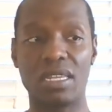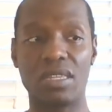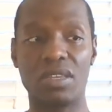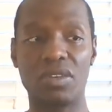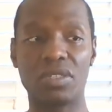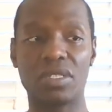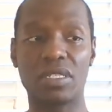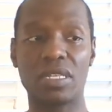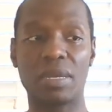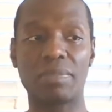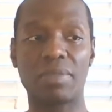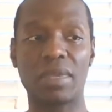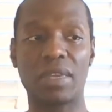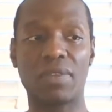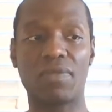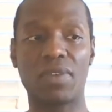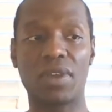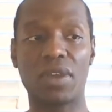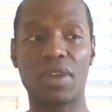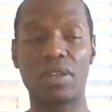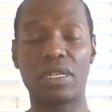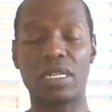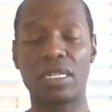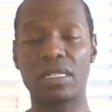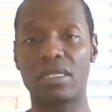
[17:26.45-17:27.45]
There's something
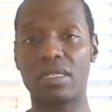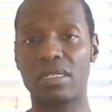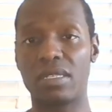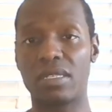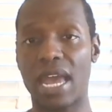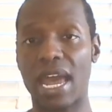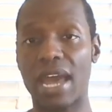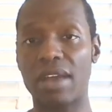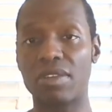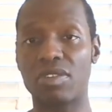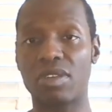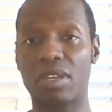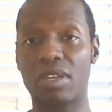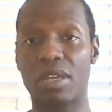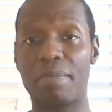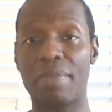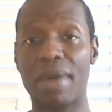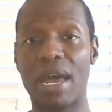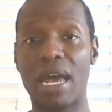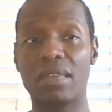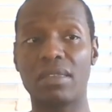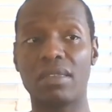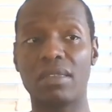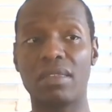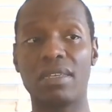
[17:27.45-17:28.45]
very nostalgic
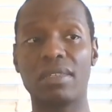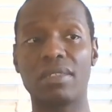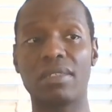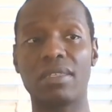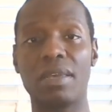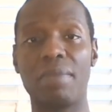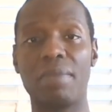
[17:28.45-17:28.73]
about this,